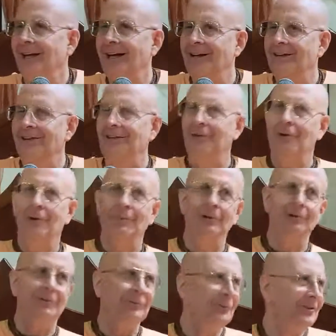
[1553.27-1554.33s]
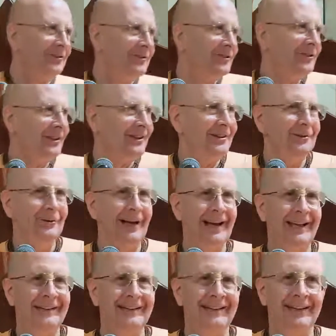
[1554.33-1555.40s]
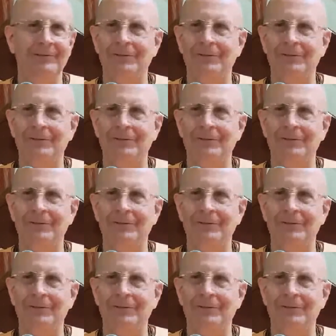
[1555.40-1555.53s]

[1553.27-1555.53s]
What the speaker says: you almost wish that you had never